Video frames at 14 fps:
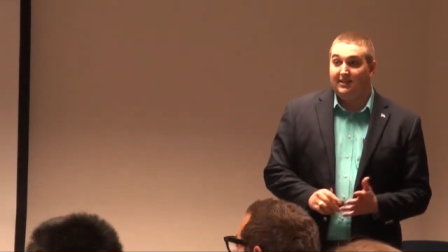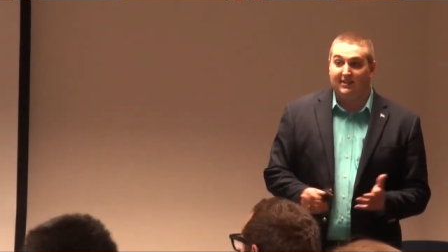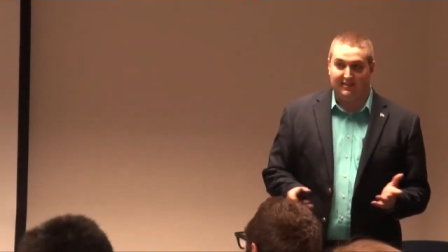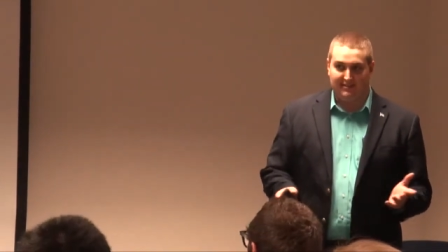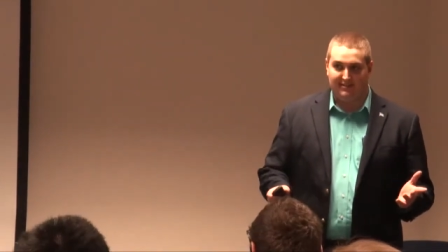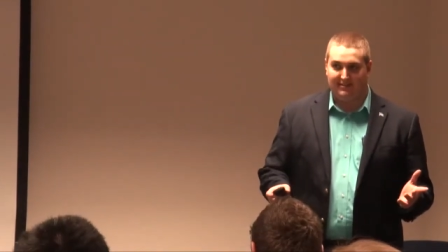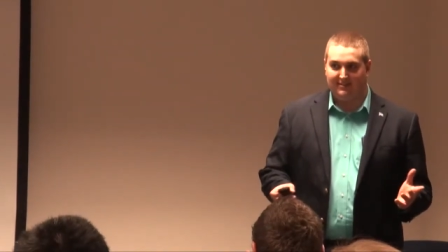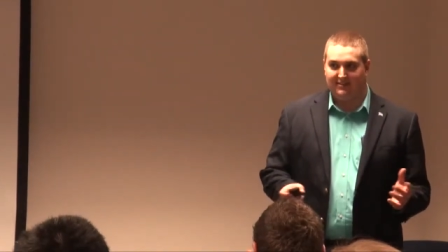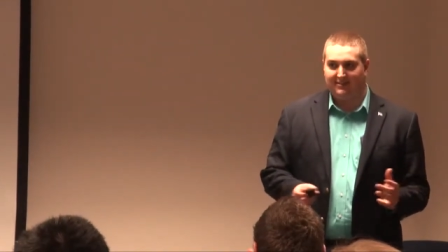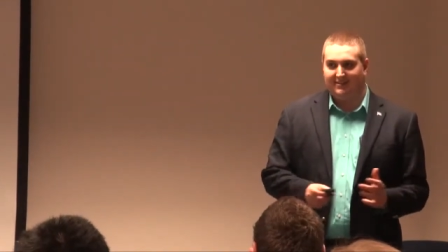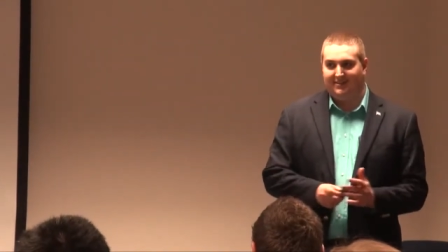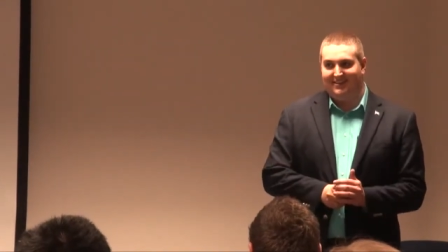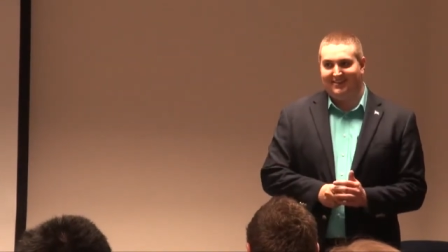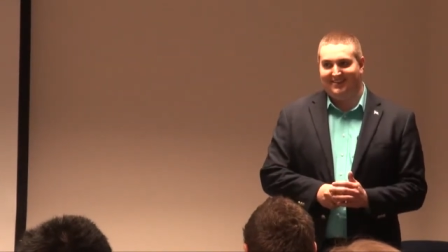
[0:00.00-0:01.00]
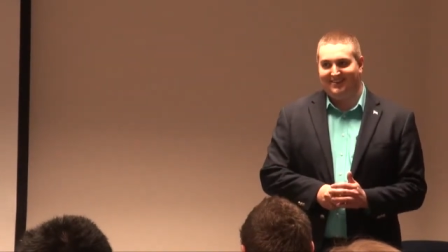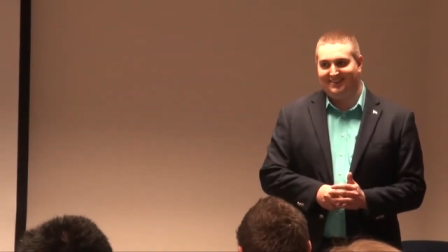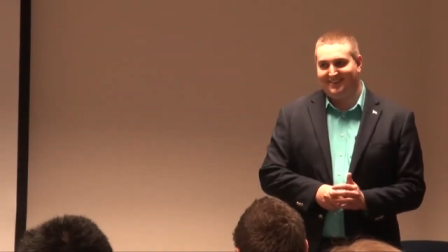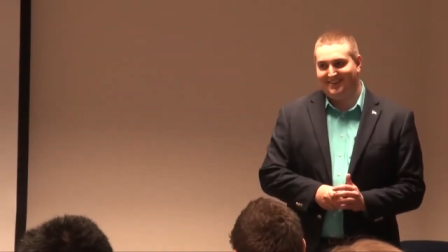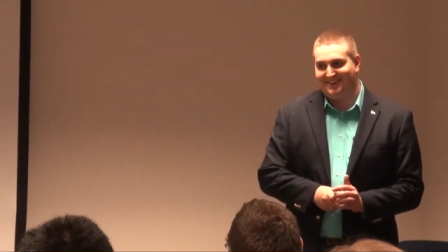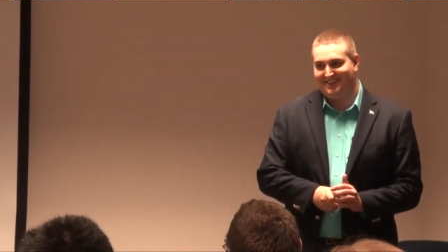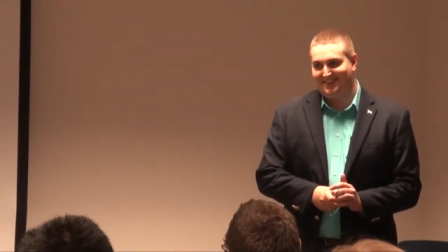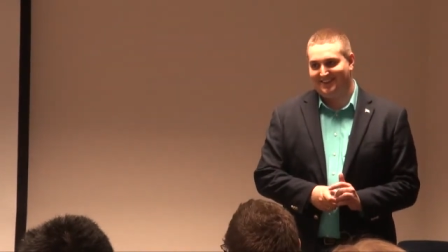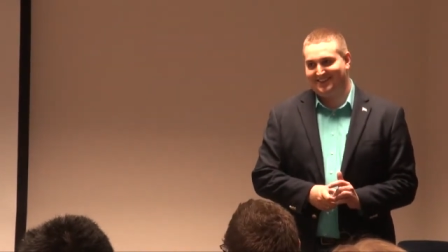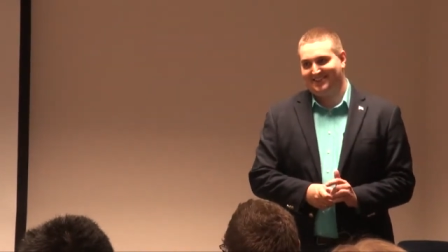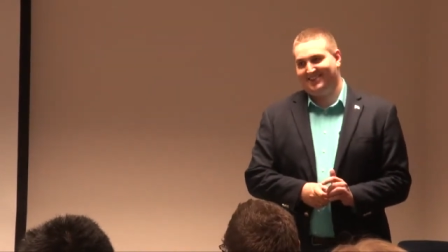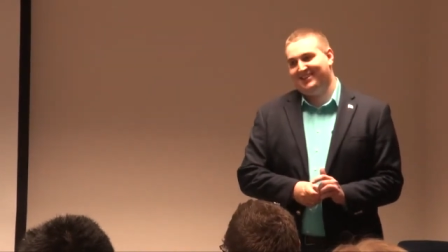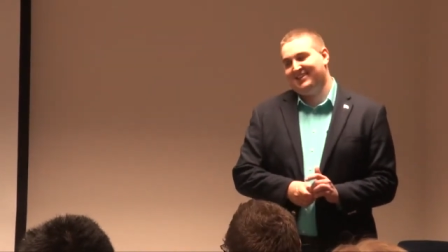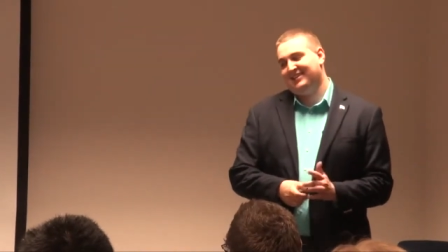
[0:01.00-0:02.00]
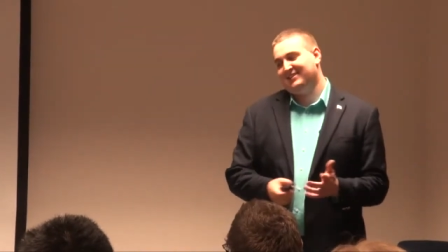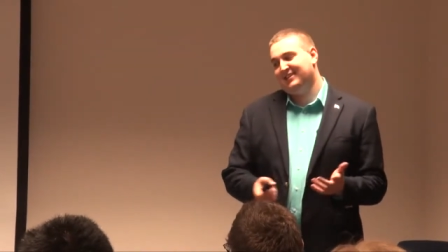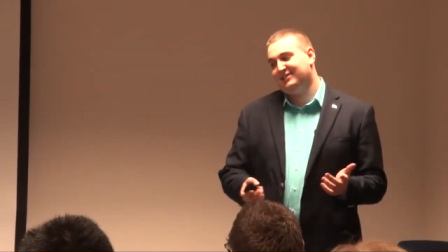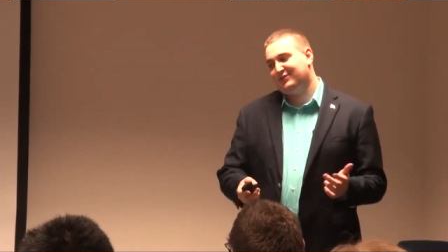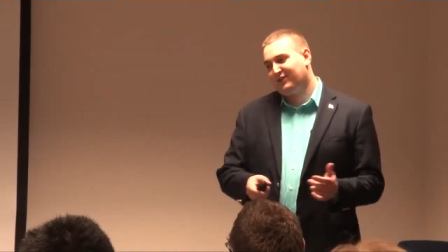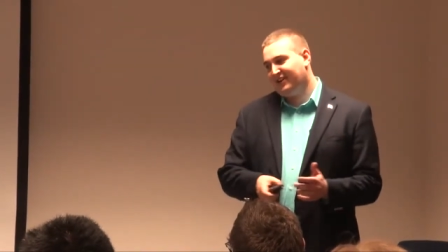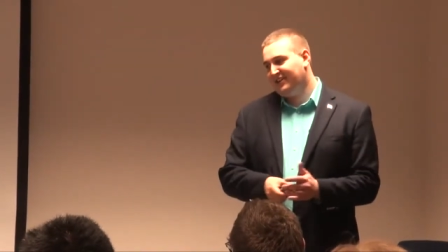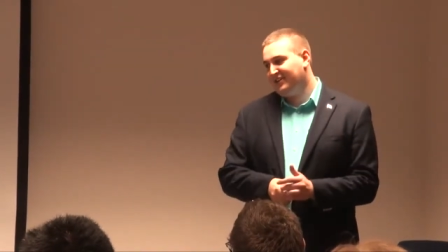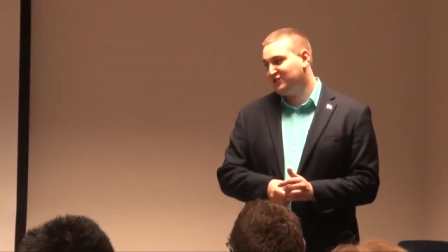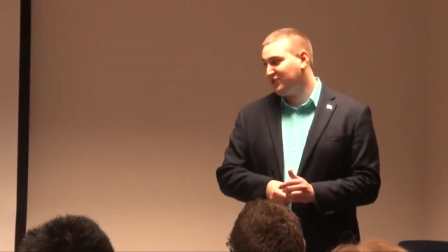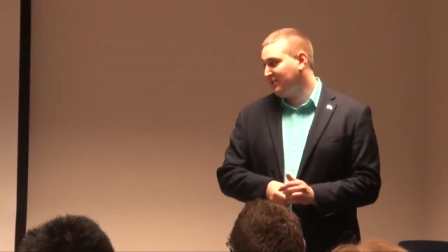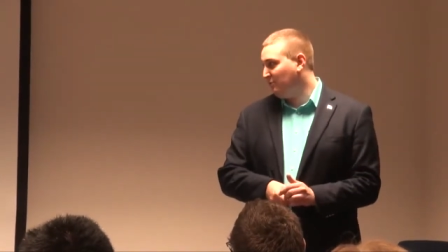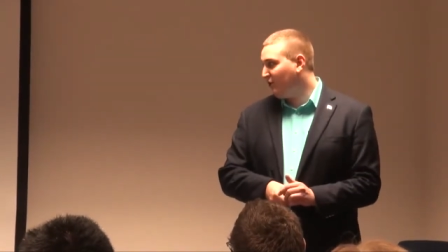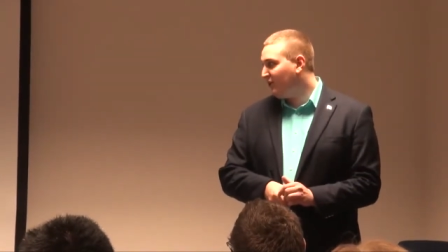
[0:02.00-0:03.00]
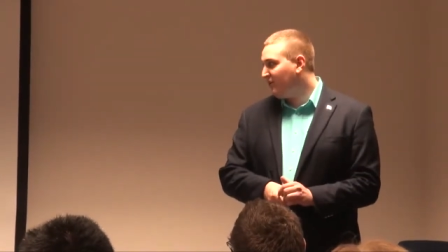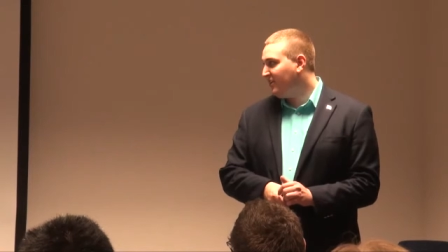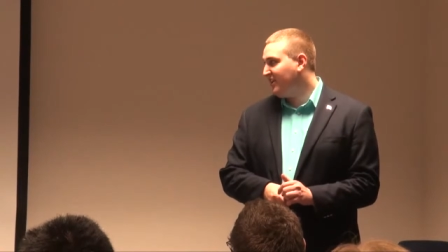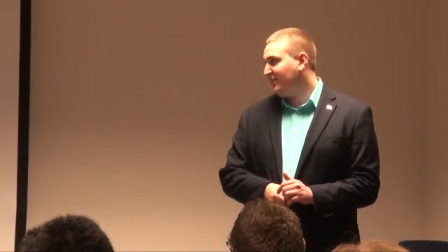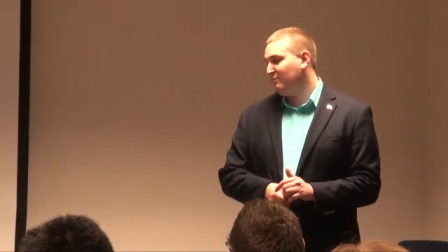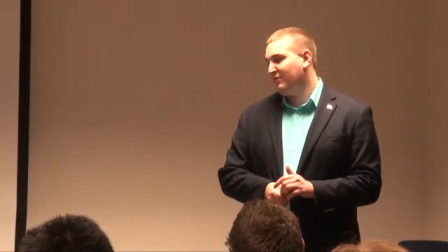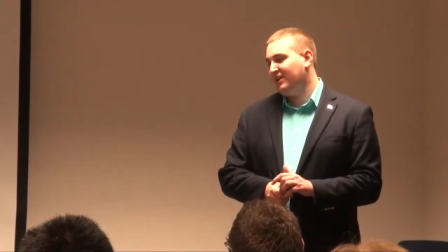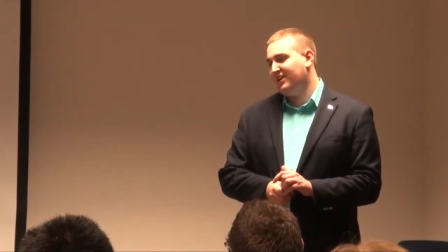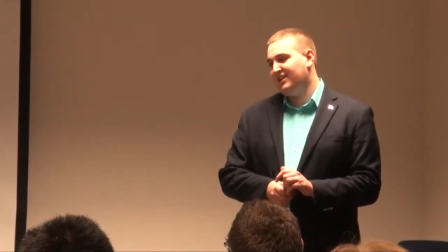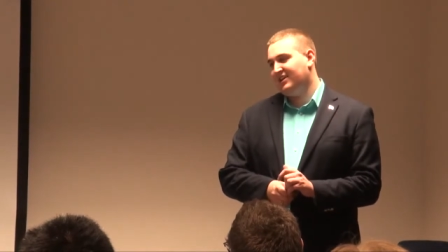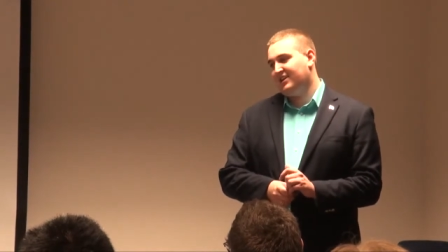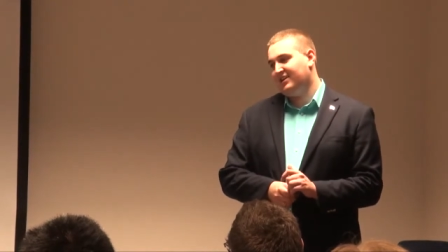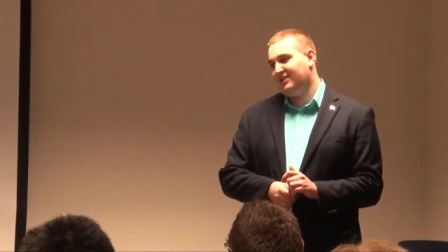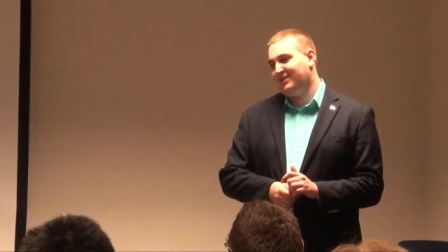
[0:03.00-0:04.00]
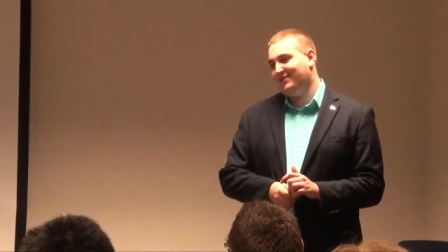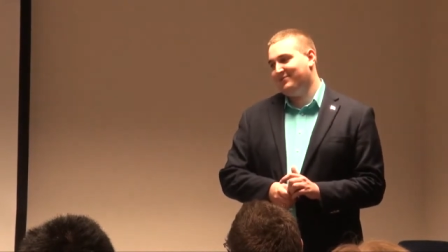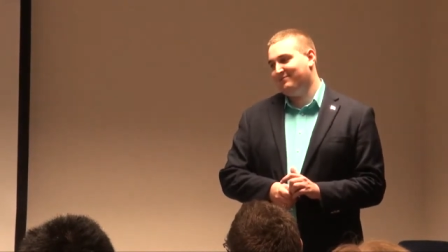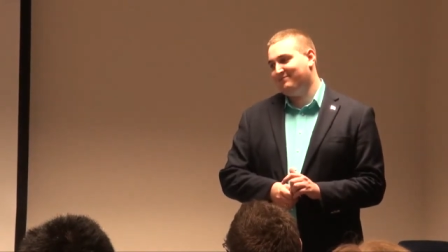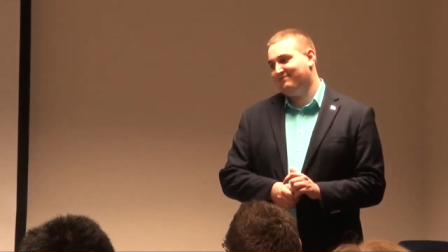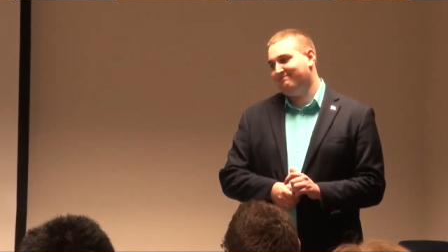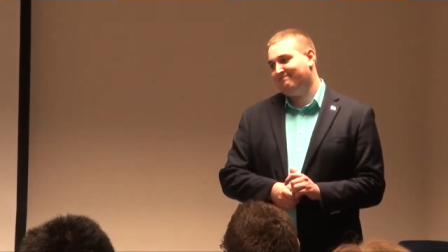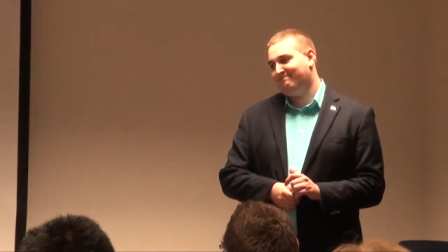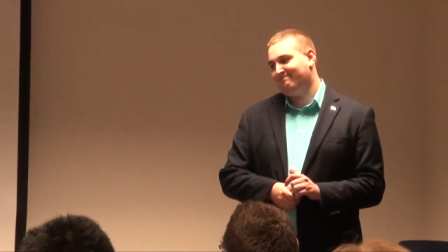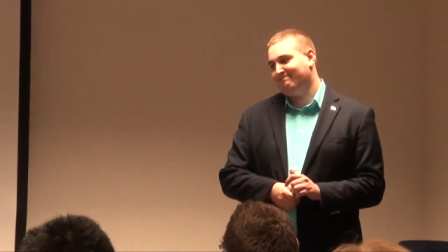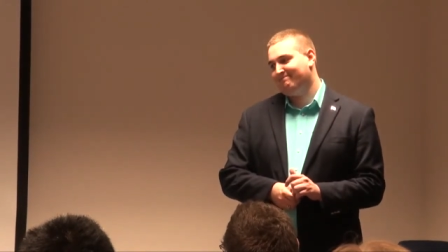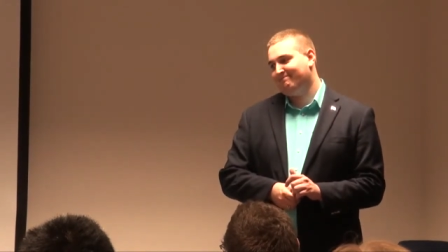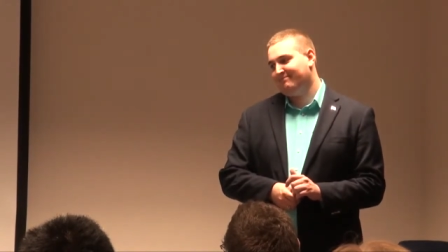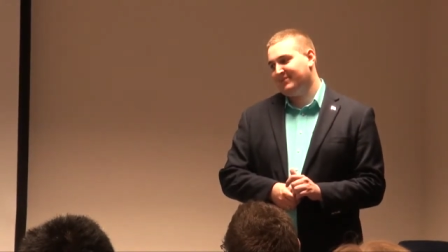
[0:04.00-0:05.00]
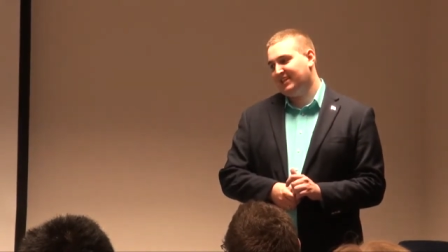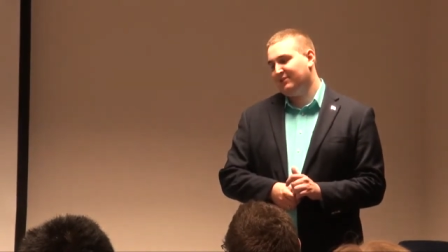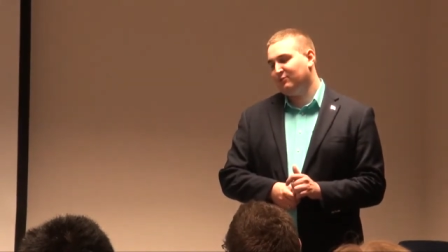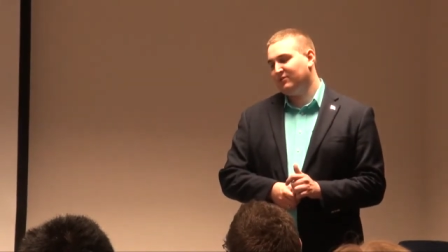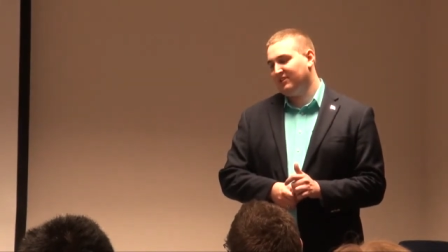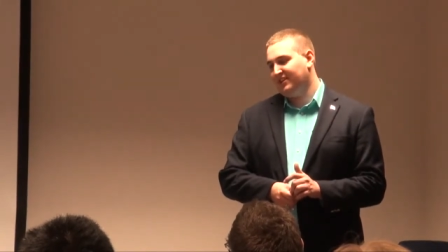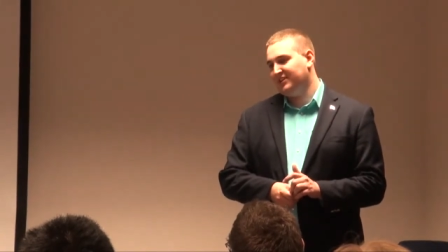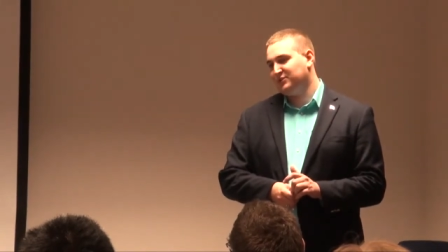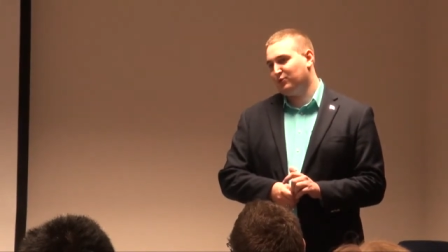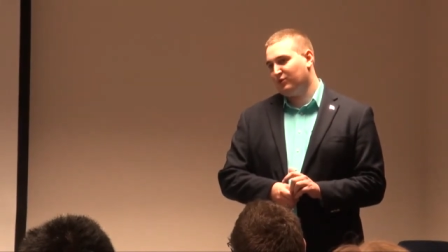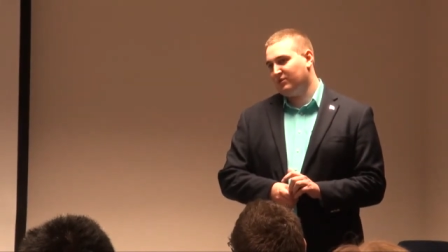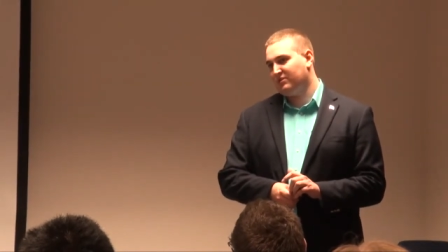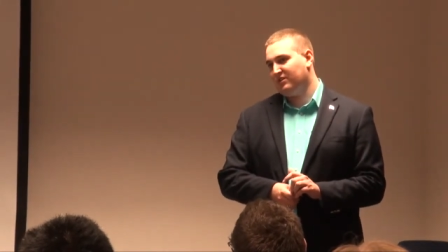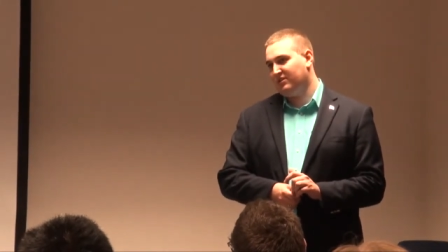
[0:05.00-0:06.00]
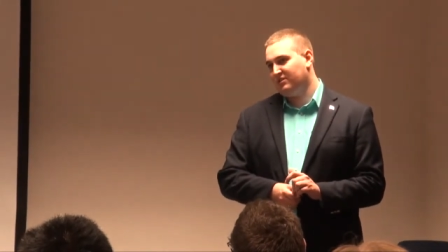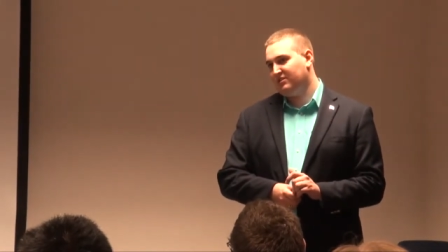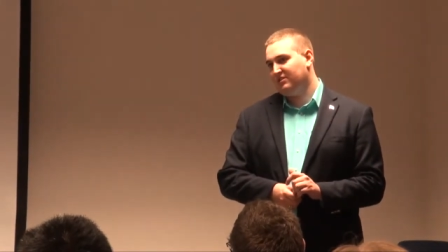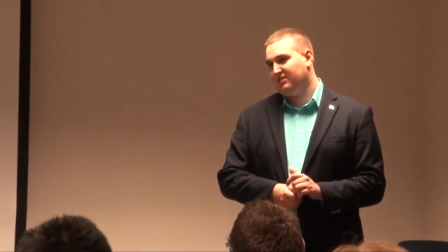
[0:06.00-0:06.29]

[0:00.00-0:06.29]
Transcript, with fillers: Yes, yeah. It's, it, it's financially burdening, but um, it really is worth it.